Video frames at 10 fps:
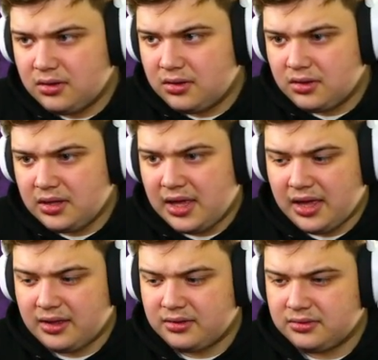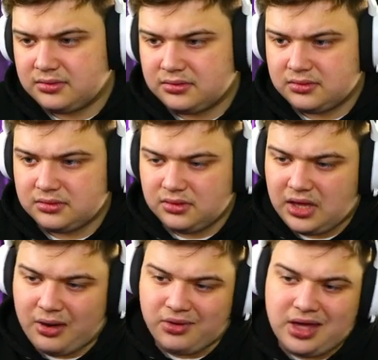Yeah.
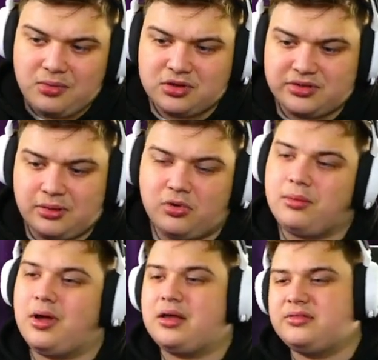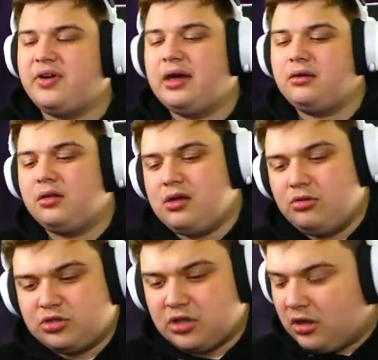Okay, we get most of that money back. It's fine. Only
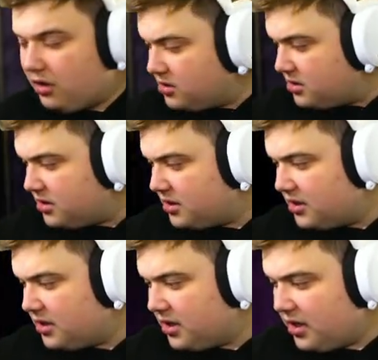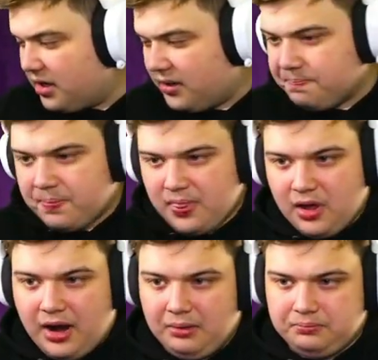$100 loss.
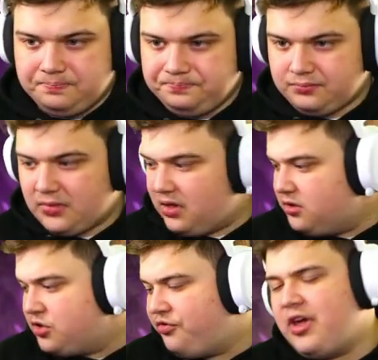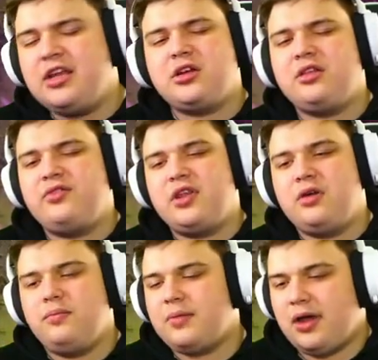Alright. To finish off the
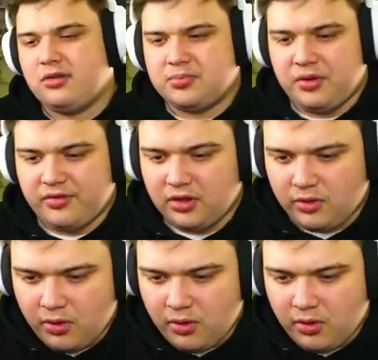video, I know it's a bit of a longer one,